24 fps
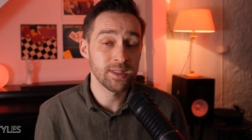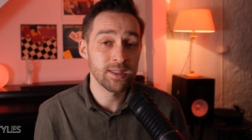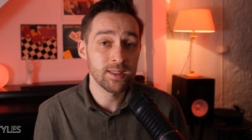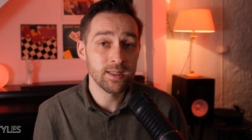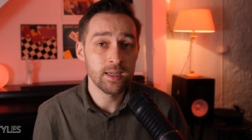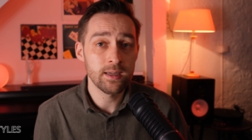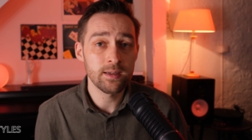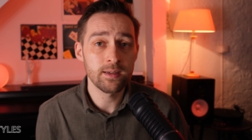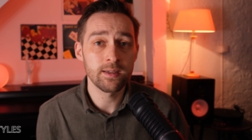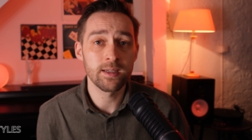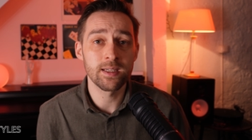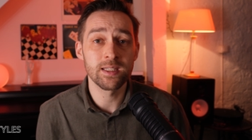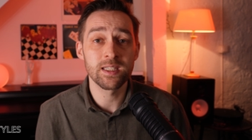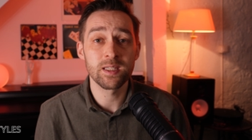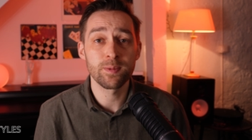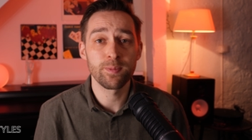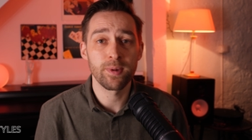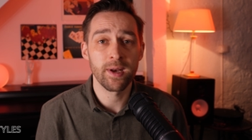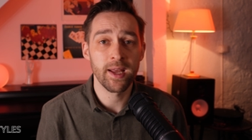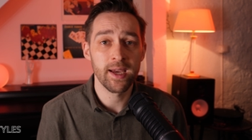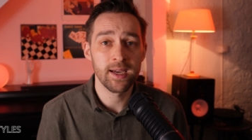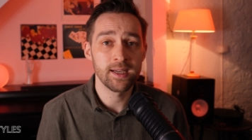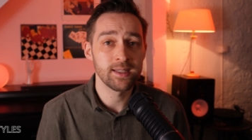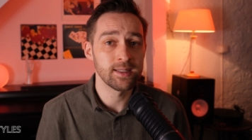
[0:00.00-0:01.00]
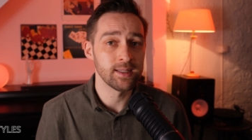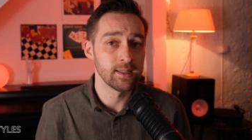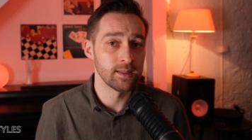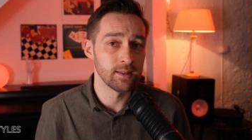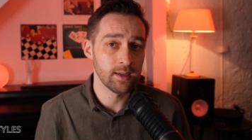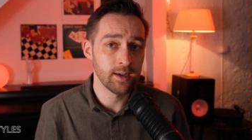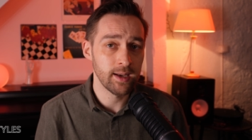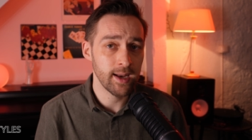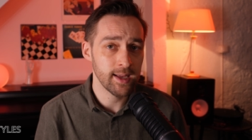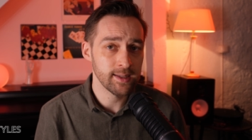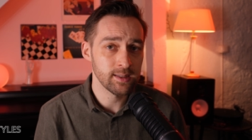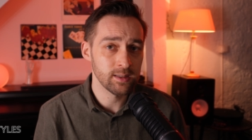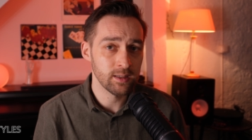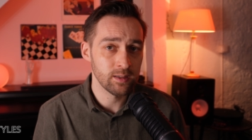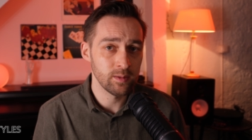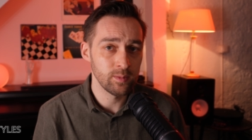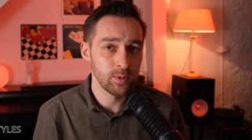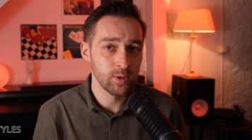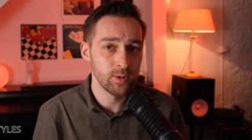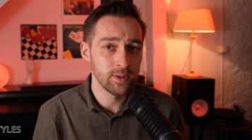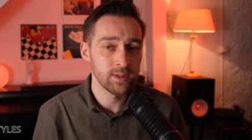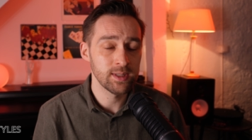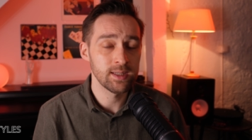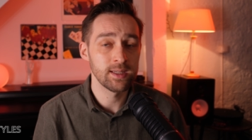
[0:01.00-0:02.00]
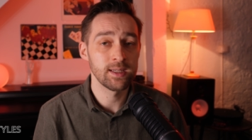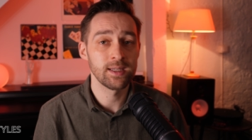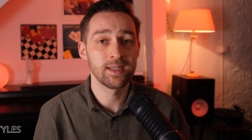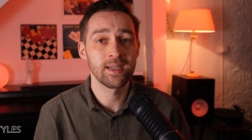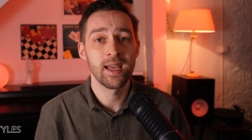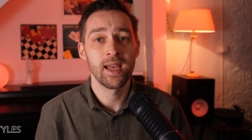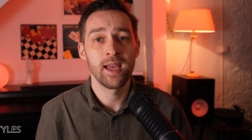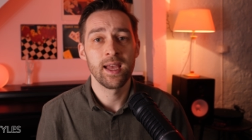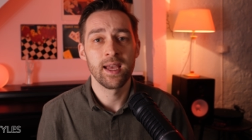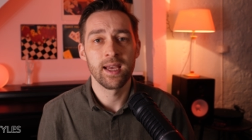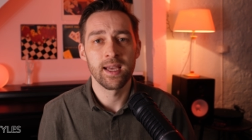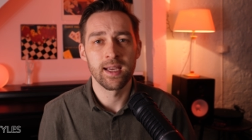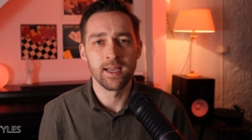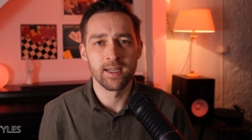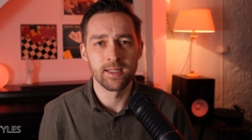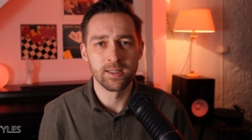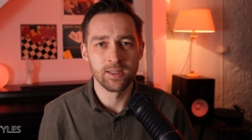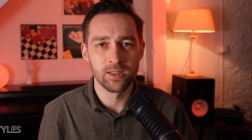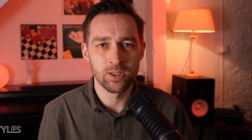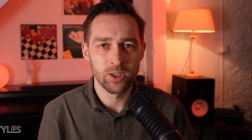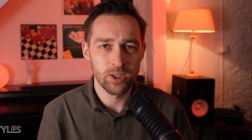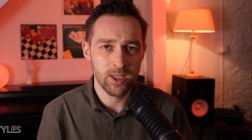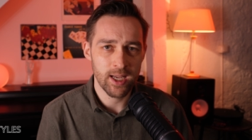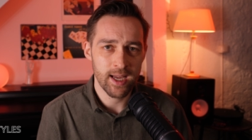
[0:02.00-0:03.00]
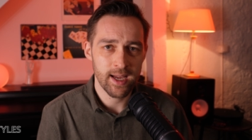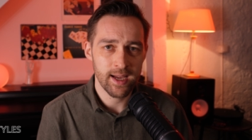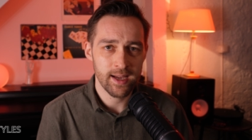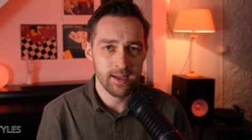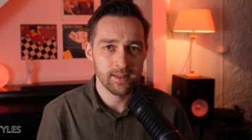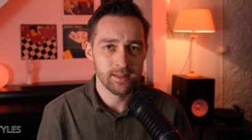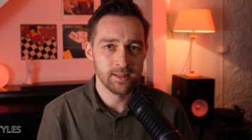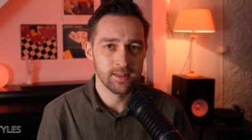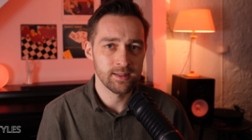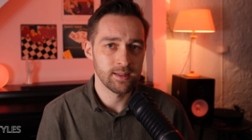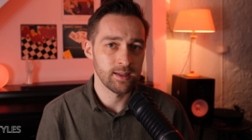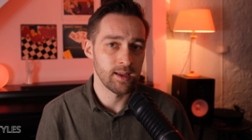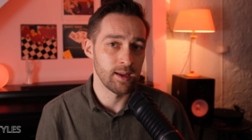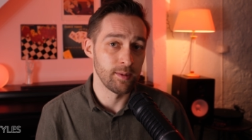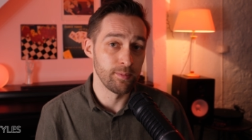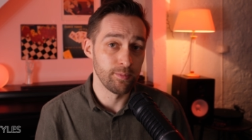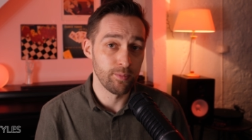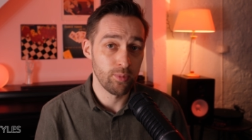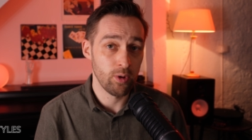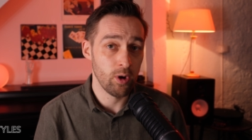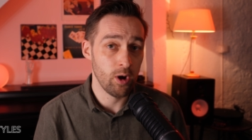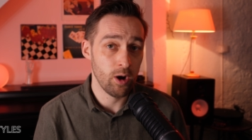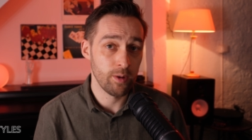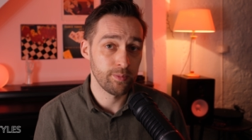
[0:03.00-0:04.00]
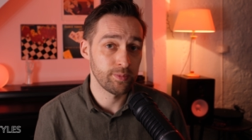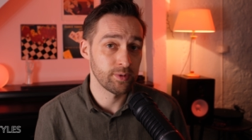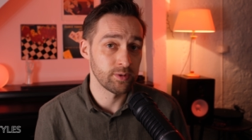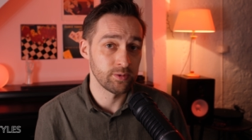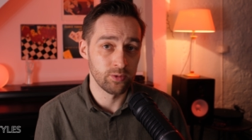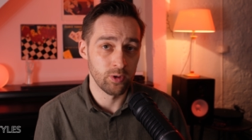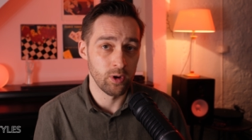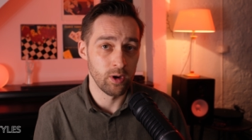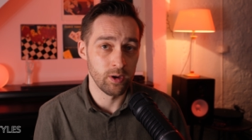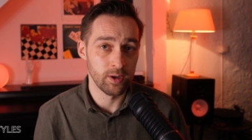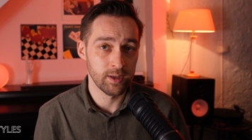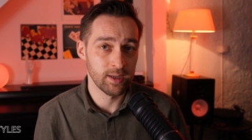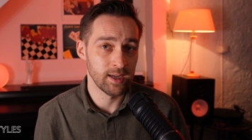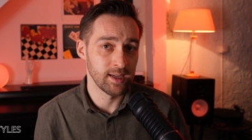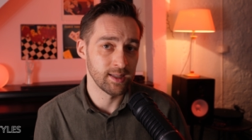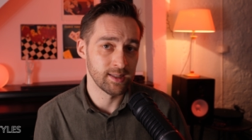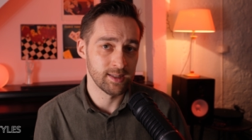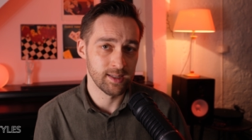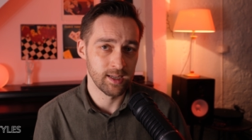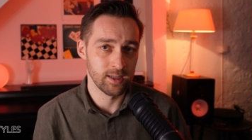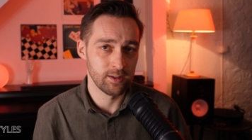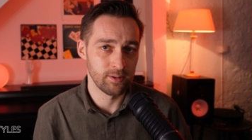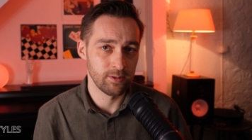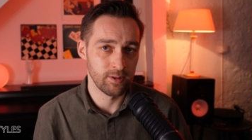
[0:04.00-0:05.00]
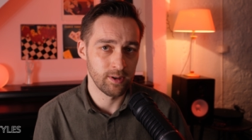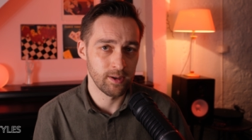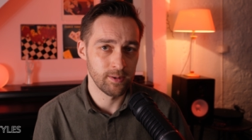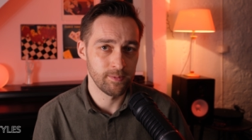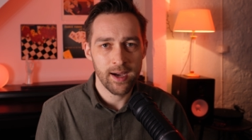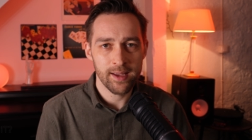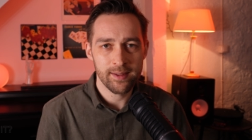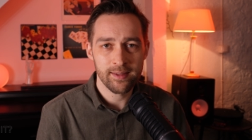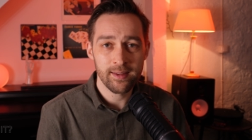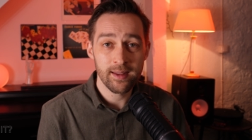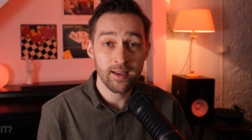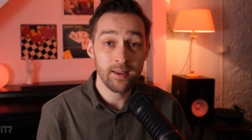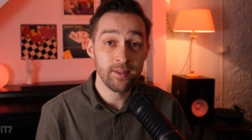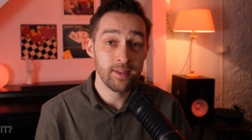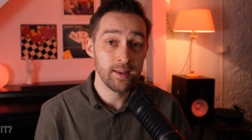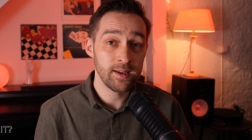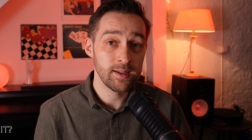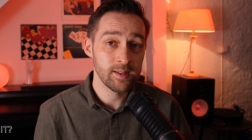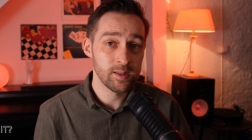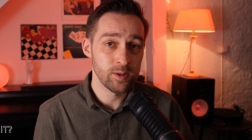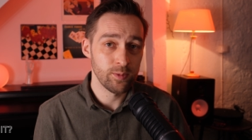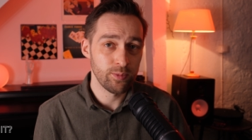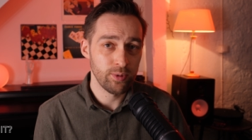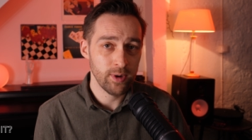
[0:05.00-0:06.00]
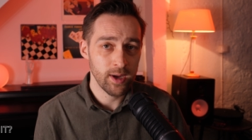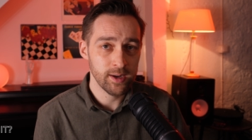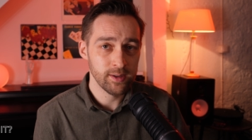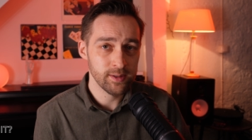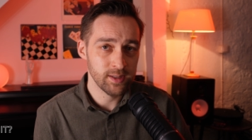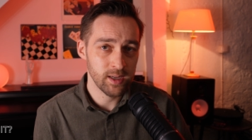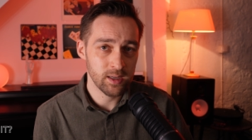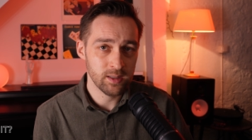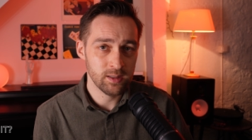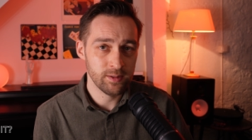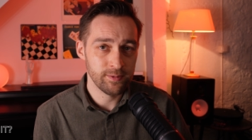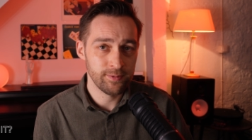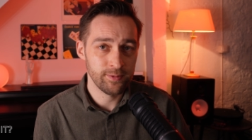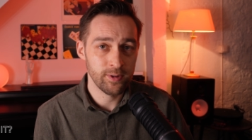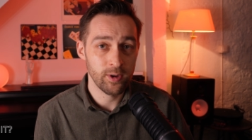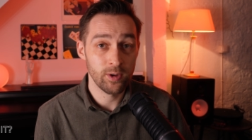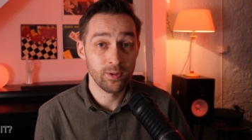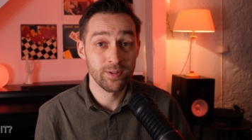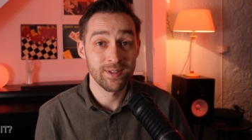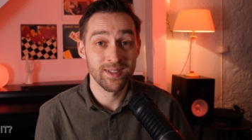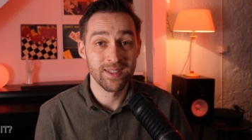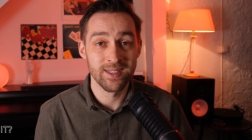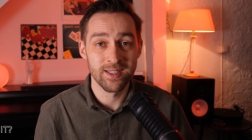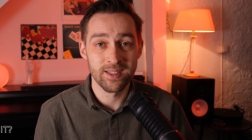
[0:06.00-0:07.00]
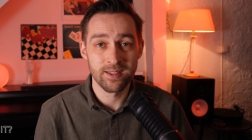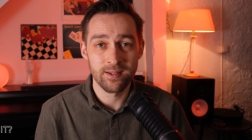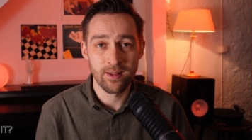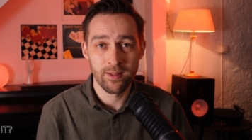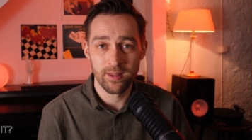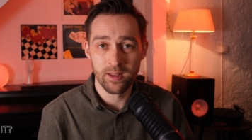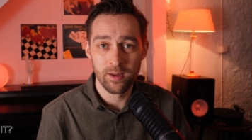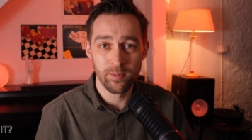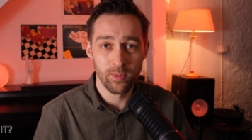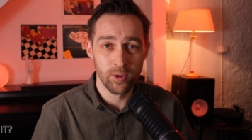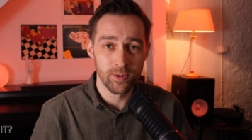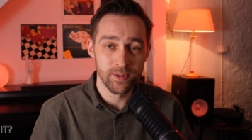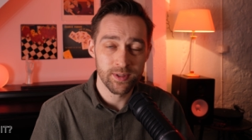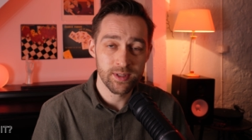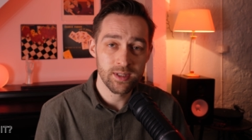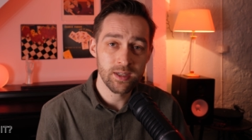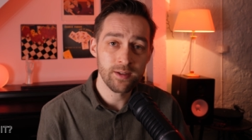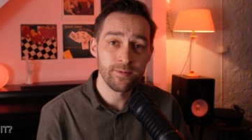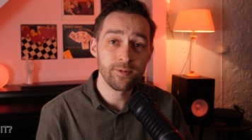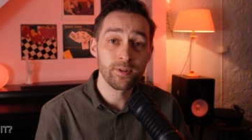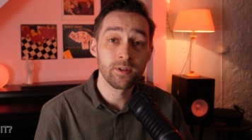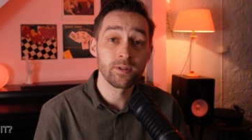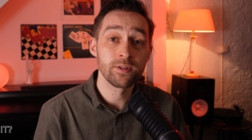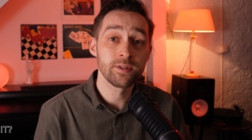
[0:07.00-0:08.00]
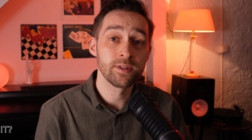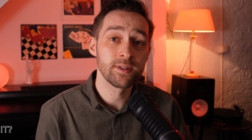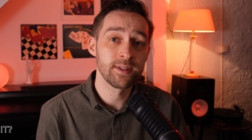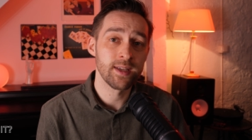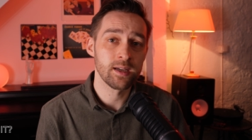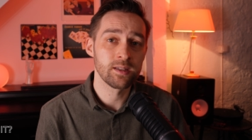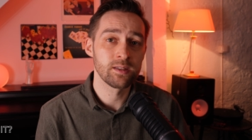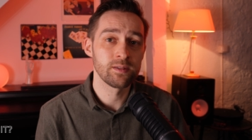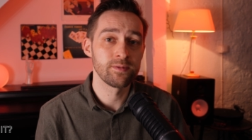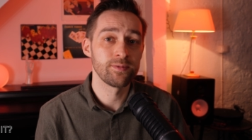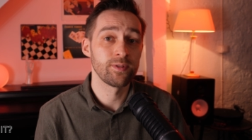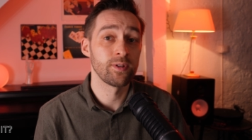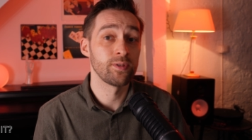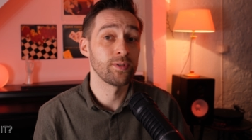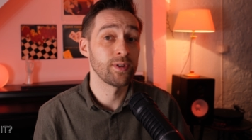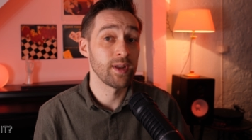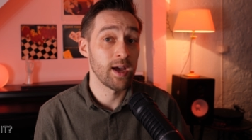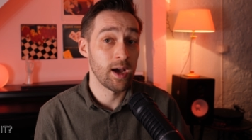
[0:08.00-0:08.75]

still, it's played in classical music, in jazz, in pop, rock, etc. I think the soprano saxophone is the most difficult saxophone